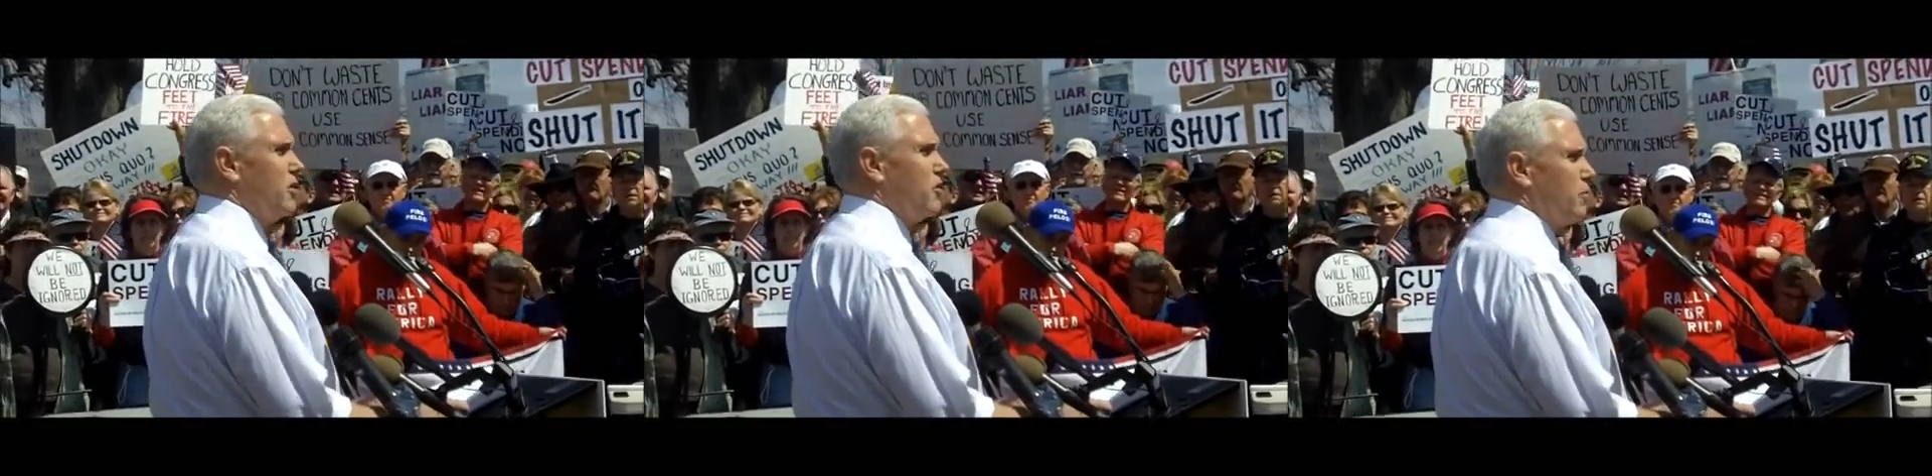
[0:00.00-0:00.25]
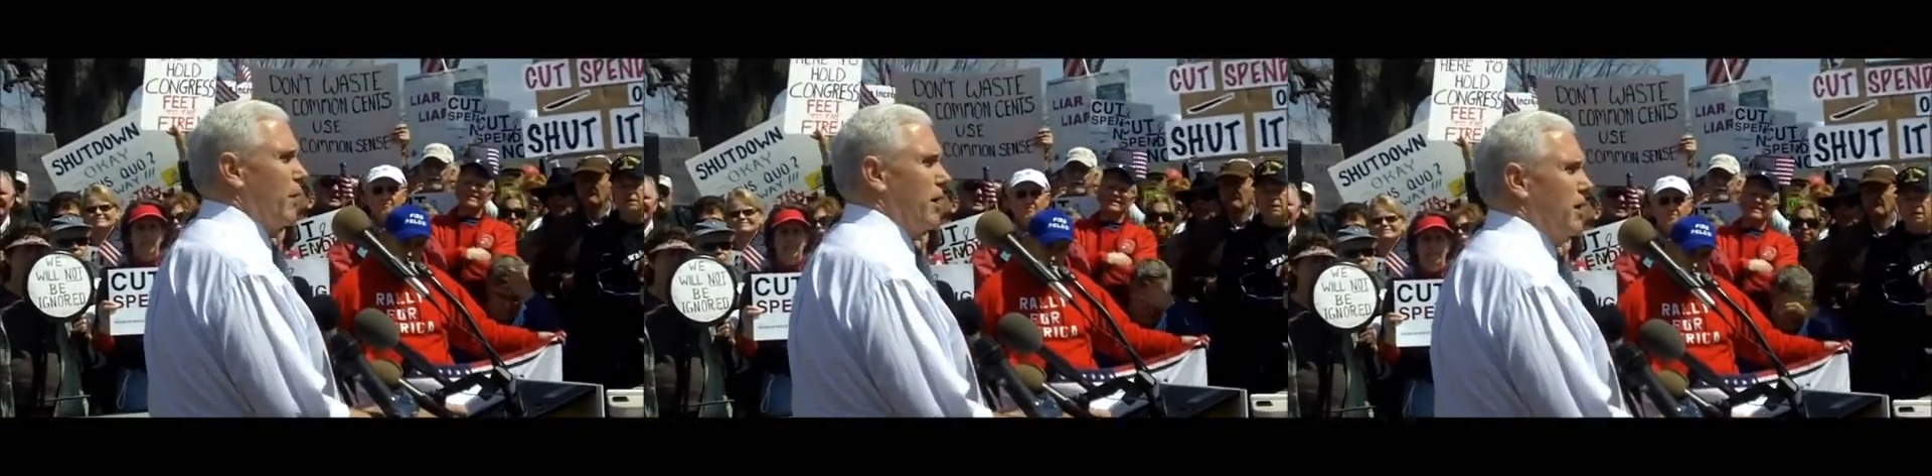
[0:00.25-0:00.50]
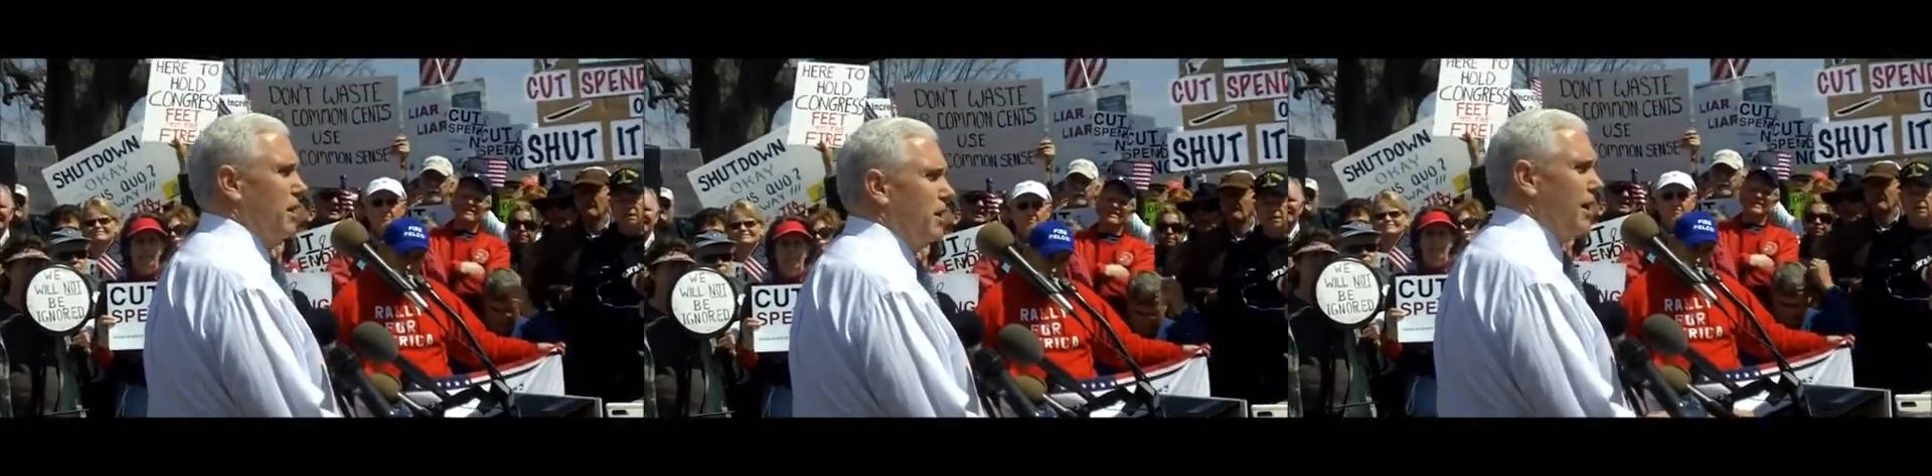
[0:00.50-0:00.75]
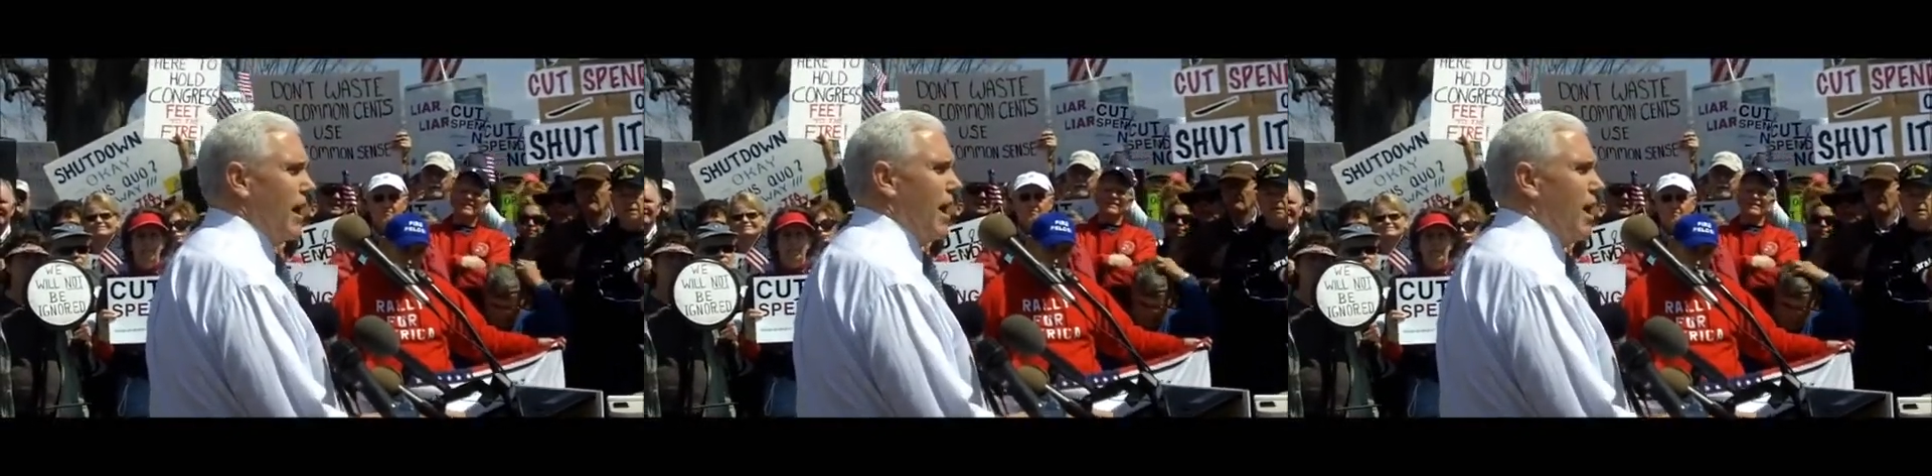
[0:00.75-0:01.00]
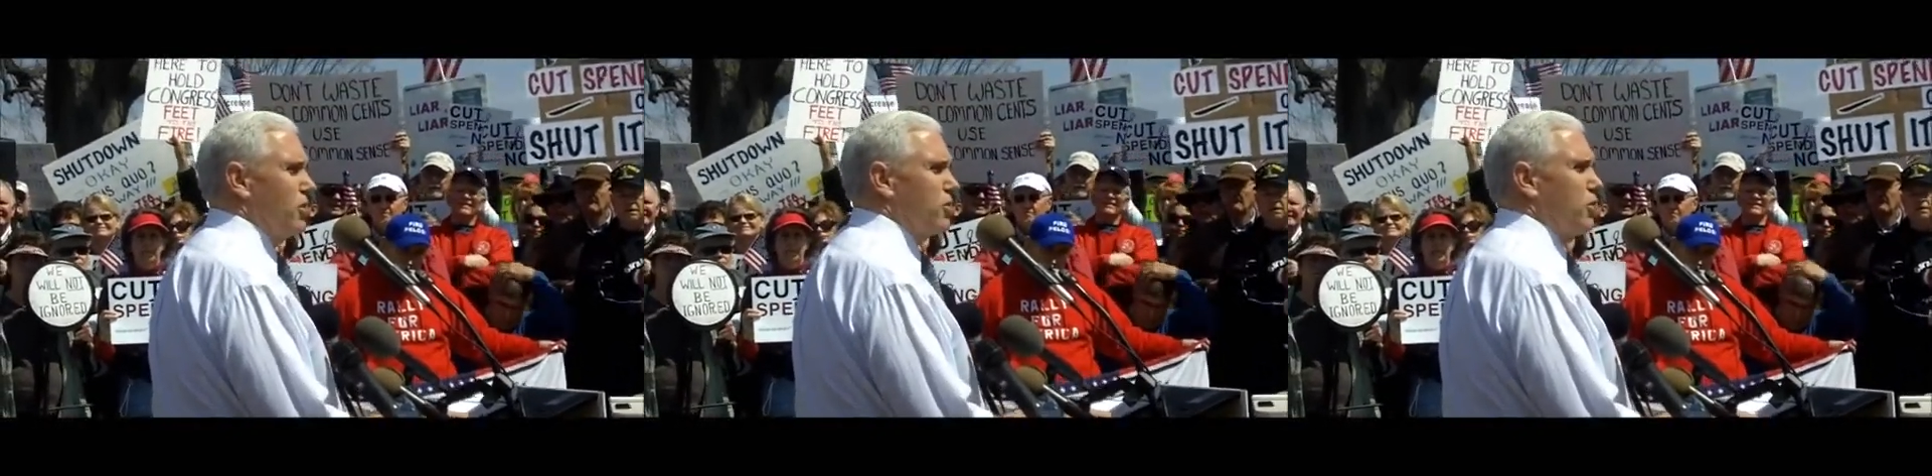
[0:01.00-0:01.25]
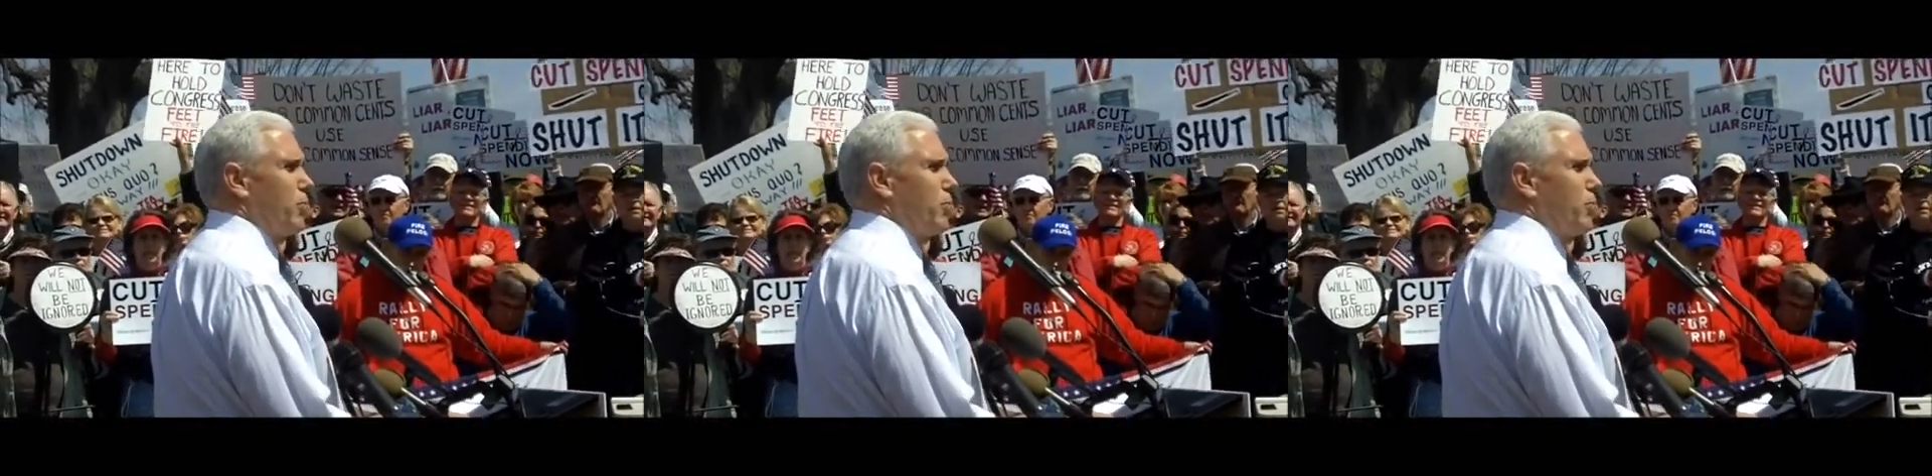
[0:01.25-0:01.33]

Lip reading: spending now to